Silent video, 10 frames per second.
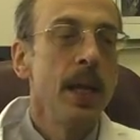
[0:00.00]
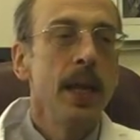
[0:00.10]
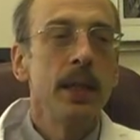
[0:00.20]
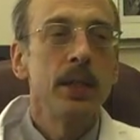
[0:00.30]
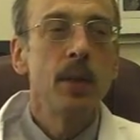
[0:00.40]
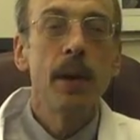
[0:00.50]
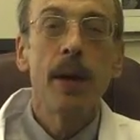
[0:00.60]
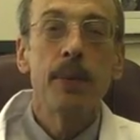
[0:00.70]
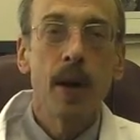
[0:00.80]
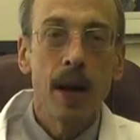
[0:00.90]
and so
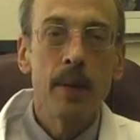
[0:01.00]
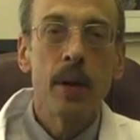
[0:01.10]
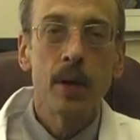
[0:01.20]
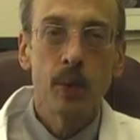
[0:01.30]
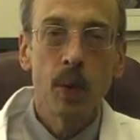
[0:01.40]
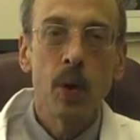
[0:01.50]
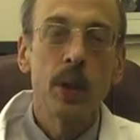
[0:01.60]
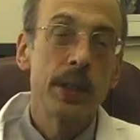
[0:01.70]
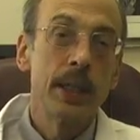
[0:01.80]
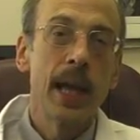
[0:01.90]
my primary
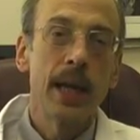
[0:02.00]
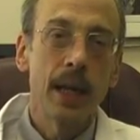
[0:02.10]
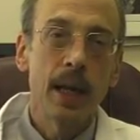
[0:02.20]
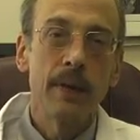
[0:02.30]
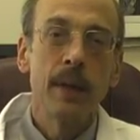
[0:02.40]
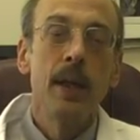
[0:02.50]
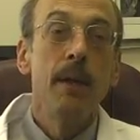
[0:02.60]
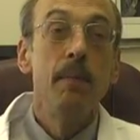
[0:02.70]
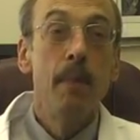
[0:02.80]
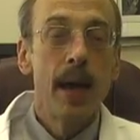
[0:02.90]
role is that of
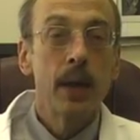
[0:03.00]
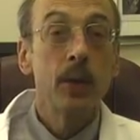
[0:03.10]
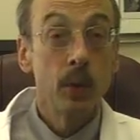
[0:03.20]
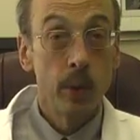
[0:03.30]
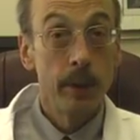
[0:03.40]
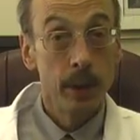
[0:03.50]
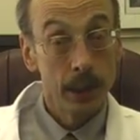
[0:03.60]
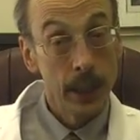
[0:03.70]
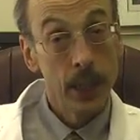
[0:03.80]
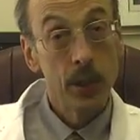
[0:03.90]
medical
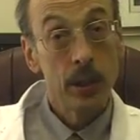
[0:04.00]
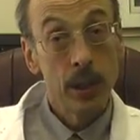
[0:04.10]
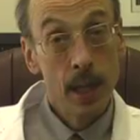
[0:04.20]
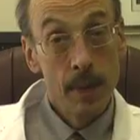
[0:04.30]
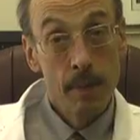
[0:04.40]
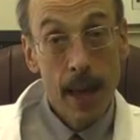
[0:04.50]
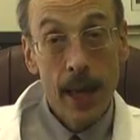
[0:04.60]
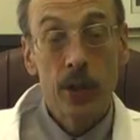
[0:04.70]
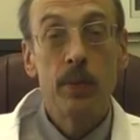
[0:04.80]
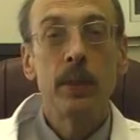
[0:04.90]
rehabilitation,
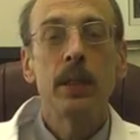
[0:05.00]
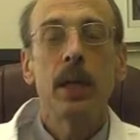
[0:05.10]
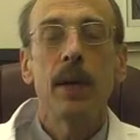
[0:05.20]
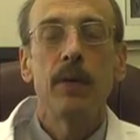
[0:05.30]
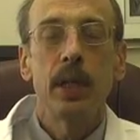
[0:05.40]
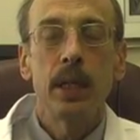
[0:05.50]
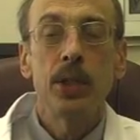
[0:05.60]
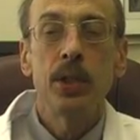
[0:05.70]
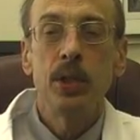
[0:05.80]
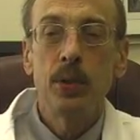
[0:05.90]
management of the
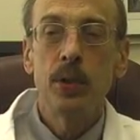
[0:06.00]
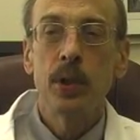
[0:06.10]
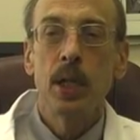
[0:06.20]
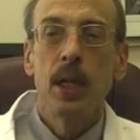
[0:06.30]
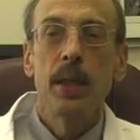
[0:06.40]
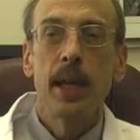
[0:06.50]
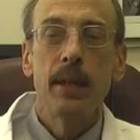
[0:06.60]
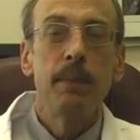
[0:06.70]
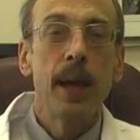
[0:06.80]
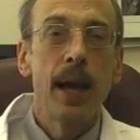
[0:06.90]
issues that
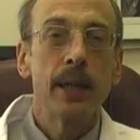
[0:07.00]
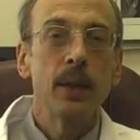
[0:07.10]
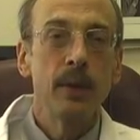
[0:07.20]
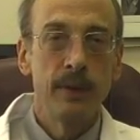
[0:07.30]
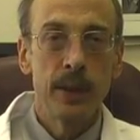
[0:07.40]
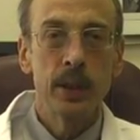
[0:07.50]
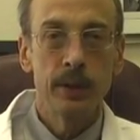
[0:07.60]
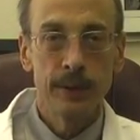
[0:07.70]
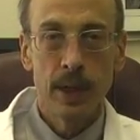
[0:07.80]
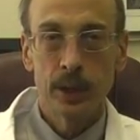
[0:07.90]
impact on
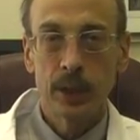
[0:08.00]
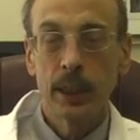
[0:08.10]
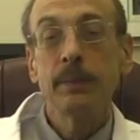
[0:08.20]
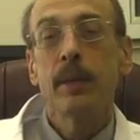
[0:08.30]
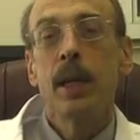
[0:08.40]
physical functioning.